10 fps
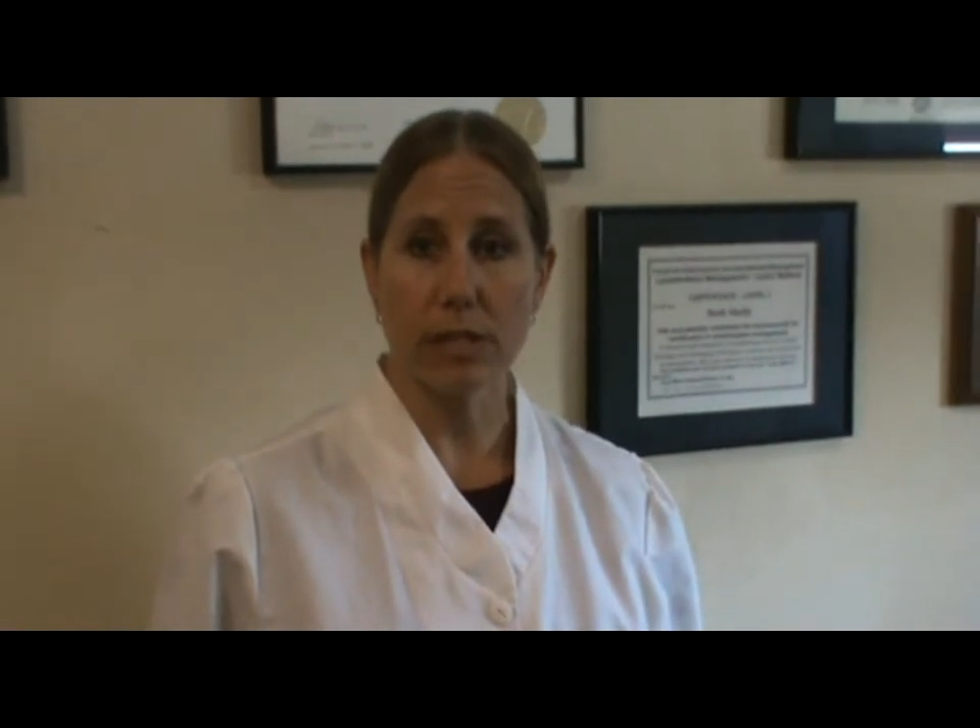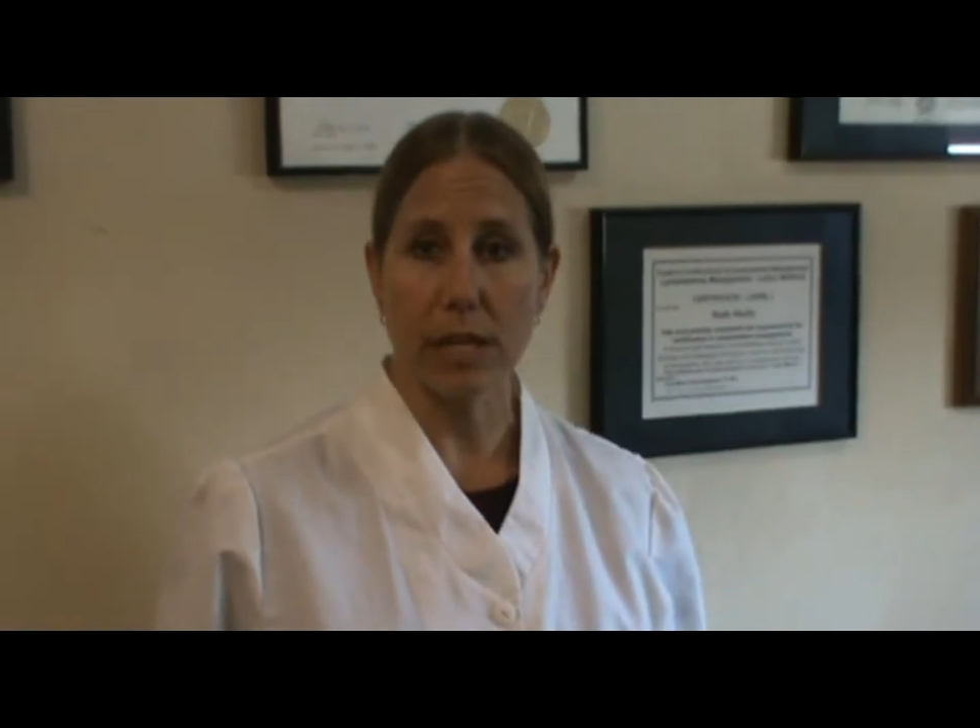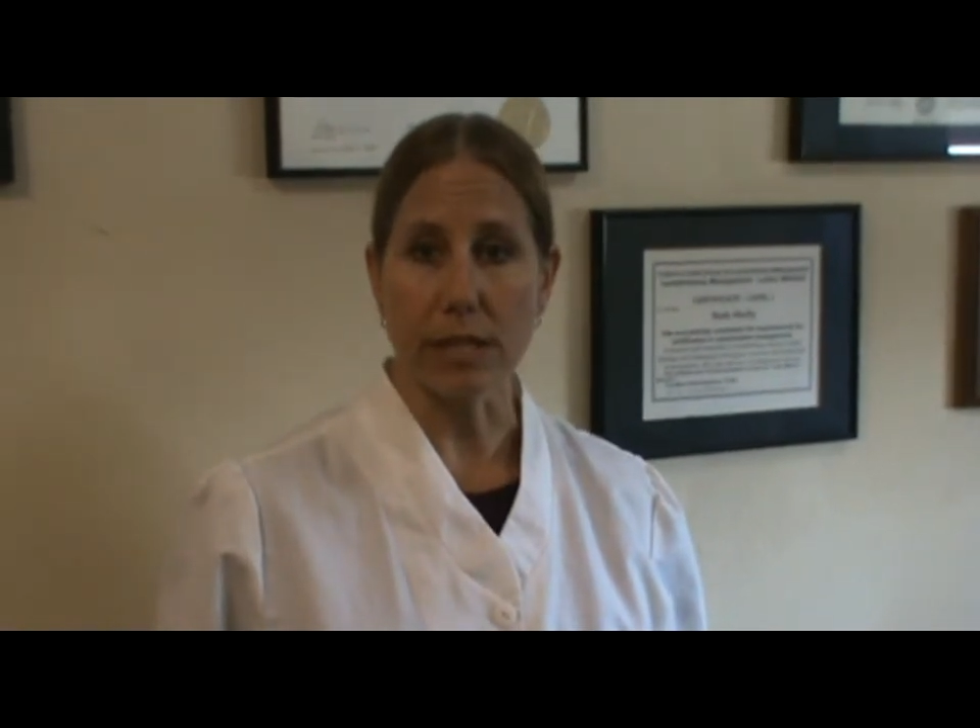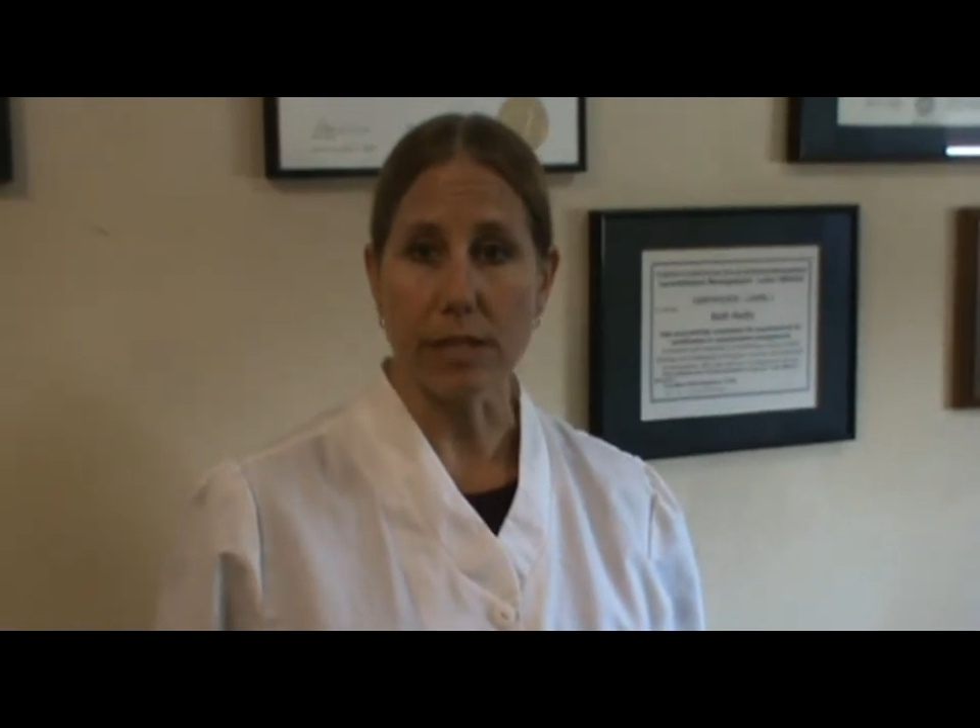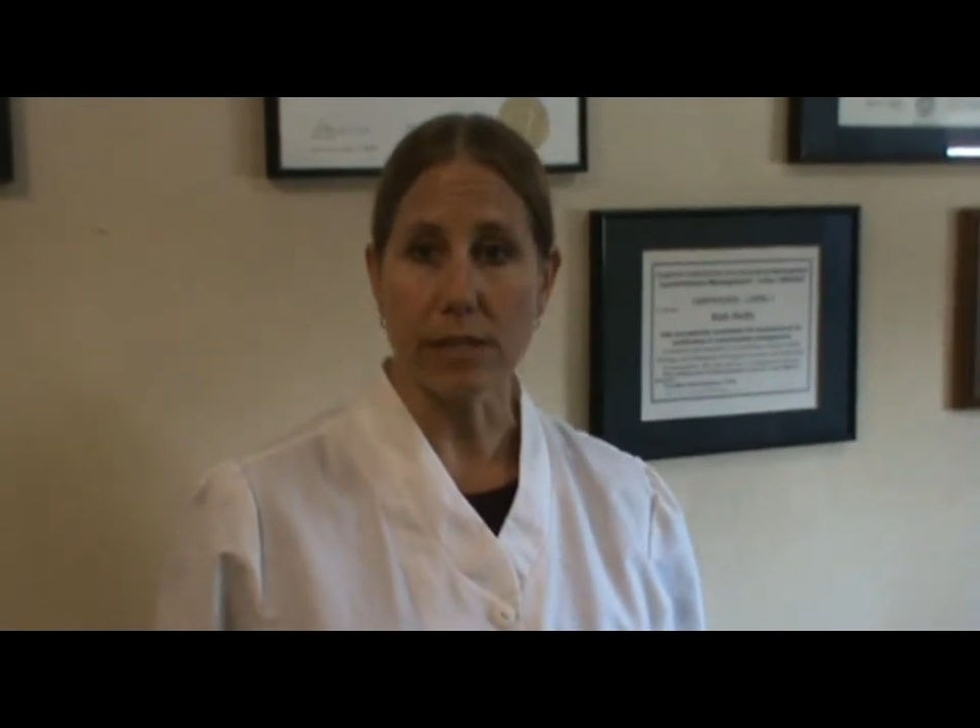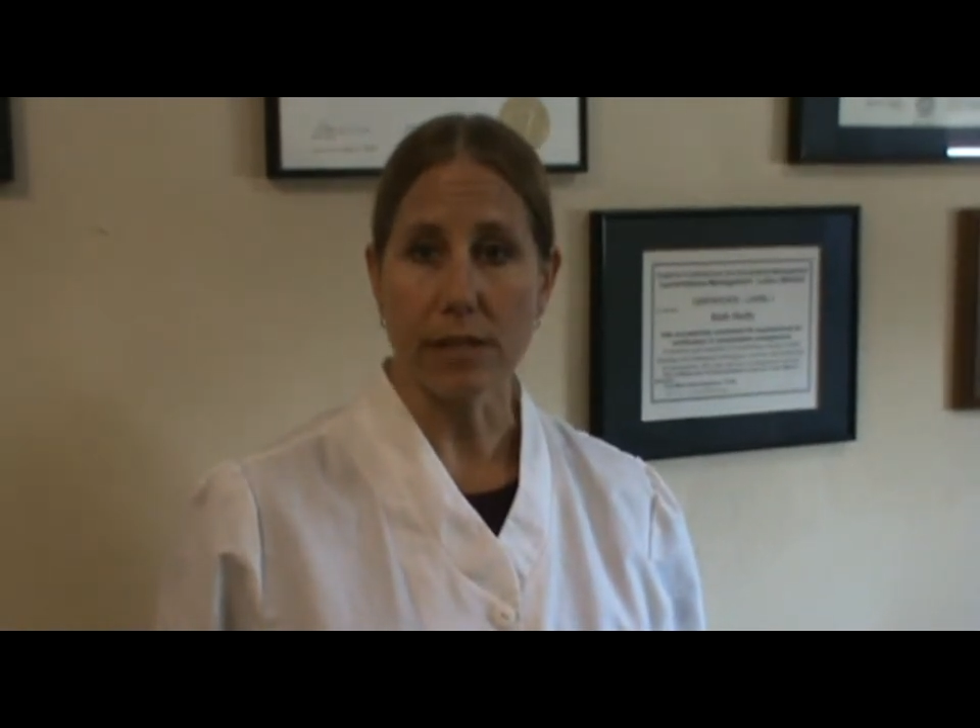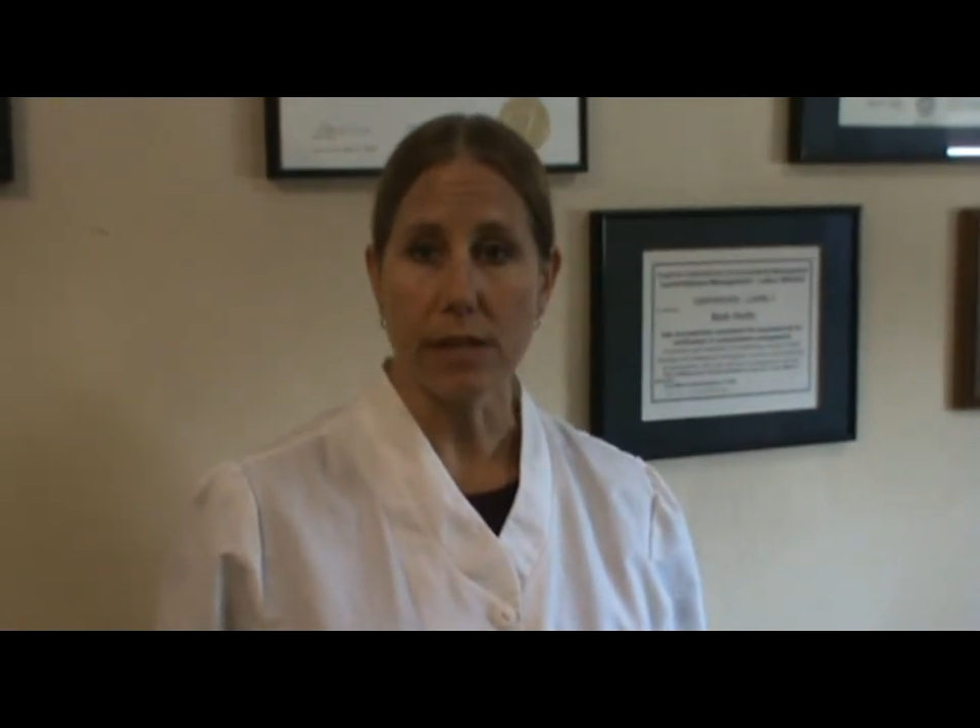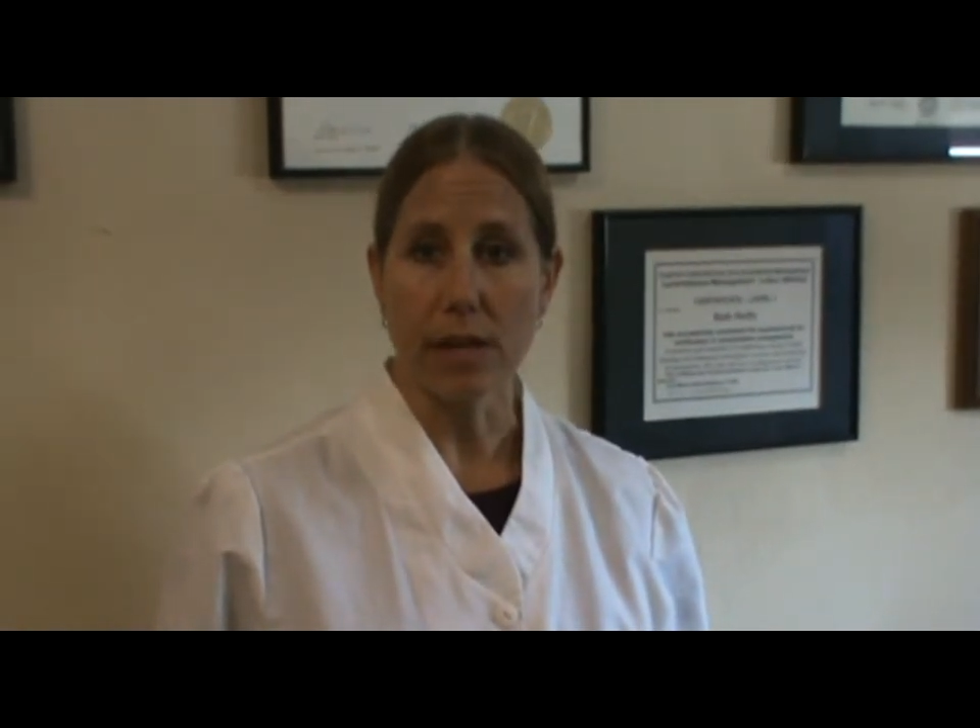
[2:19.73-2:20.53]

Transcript: studies.